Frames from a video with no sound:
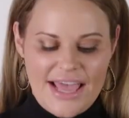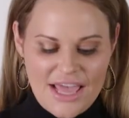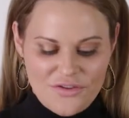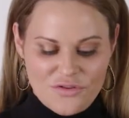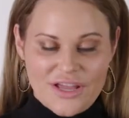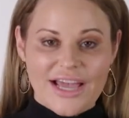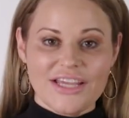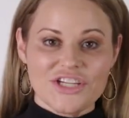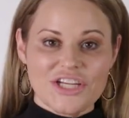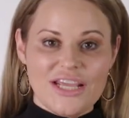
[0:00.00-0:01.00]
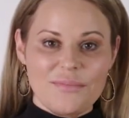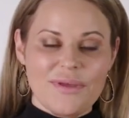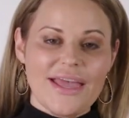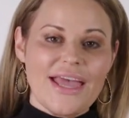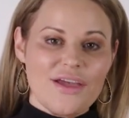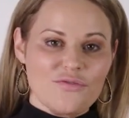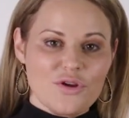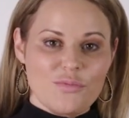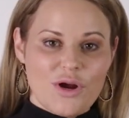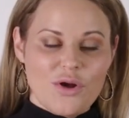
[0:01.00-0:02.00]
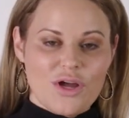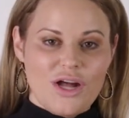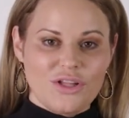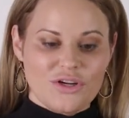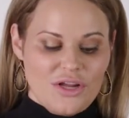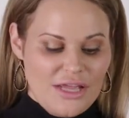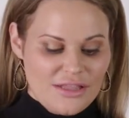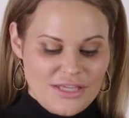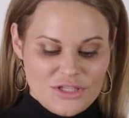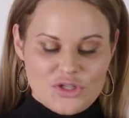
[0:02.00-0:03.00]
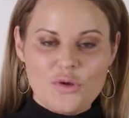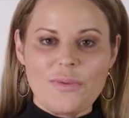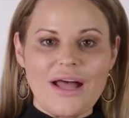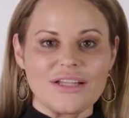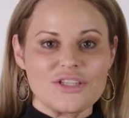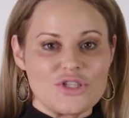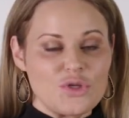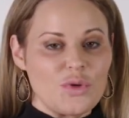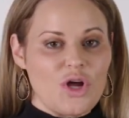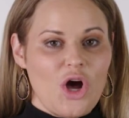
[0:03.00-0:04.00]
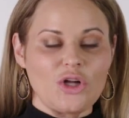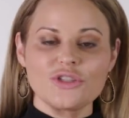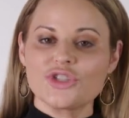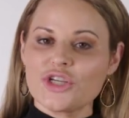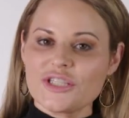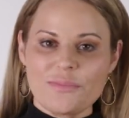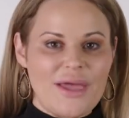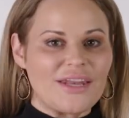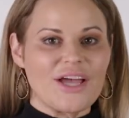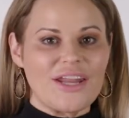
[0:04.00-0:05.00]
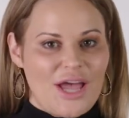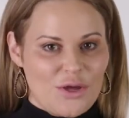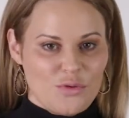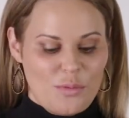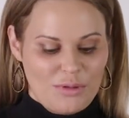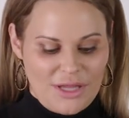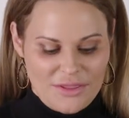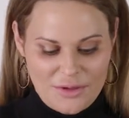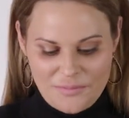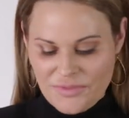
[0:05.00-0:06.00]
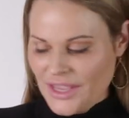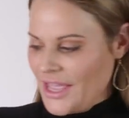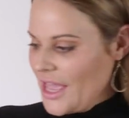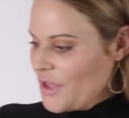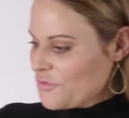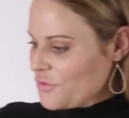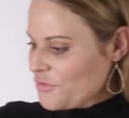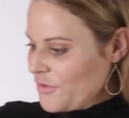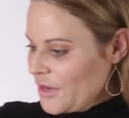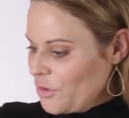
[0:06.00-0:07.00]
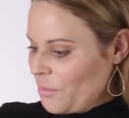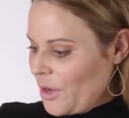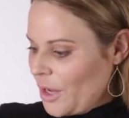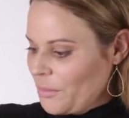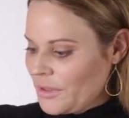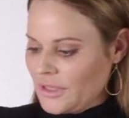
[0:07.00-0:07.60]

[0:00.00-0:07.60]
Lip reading: Every eye shape, every brow color. These 2 palettes do it all, just depending on how you apply them. And for the final pop,